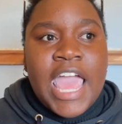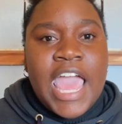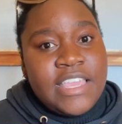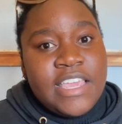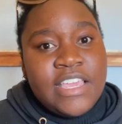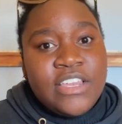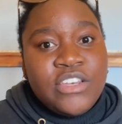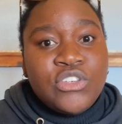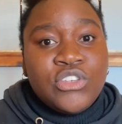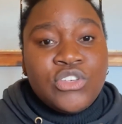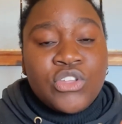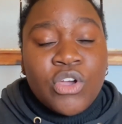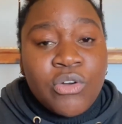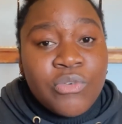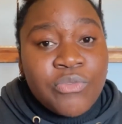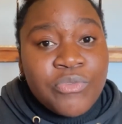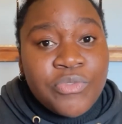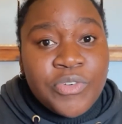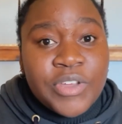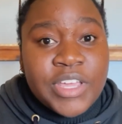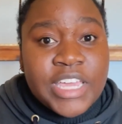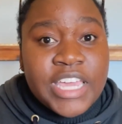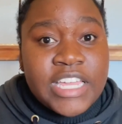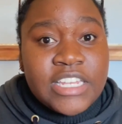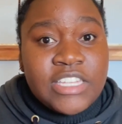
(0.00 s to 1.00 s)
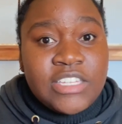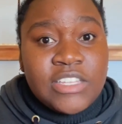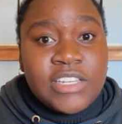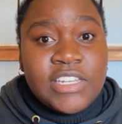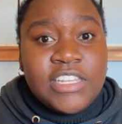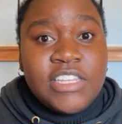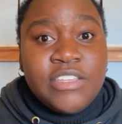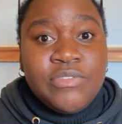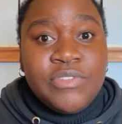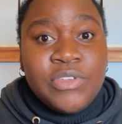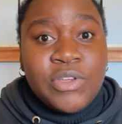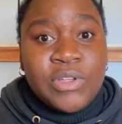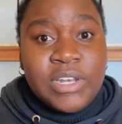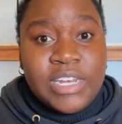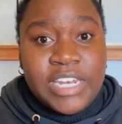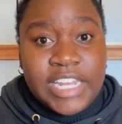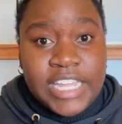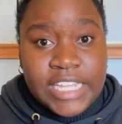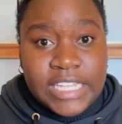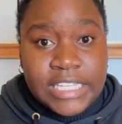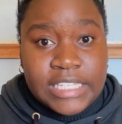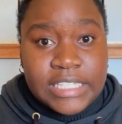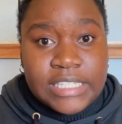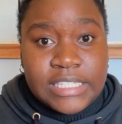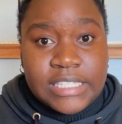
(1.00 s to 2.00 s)
And don't forget to leave your
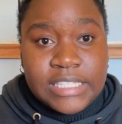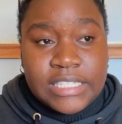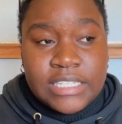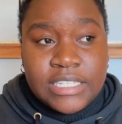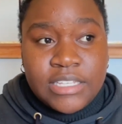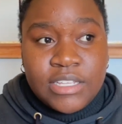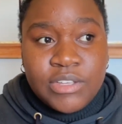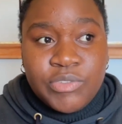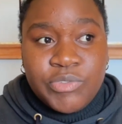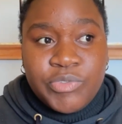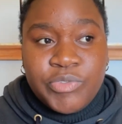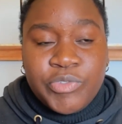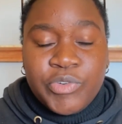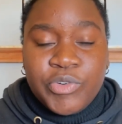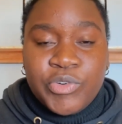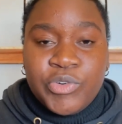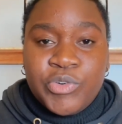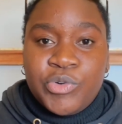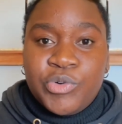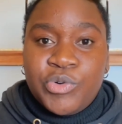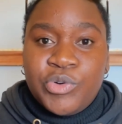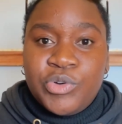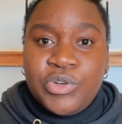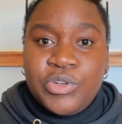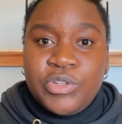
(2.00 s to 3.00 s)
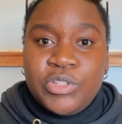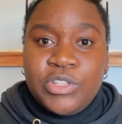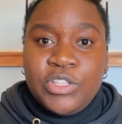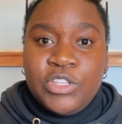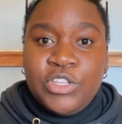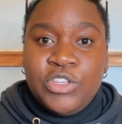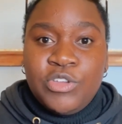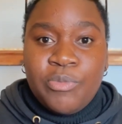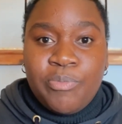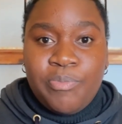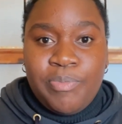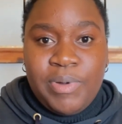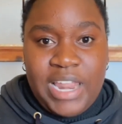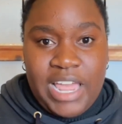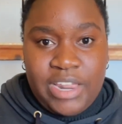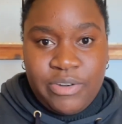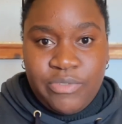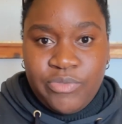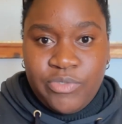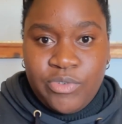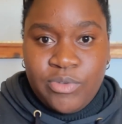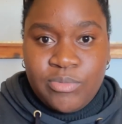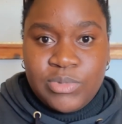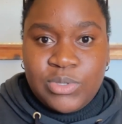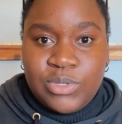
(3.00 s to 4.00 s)
links for your
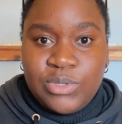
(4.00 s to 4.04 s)
platform.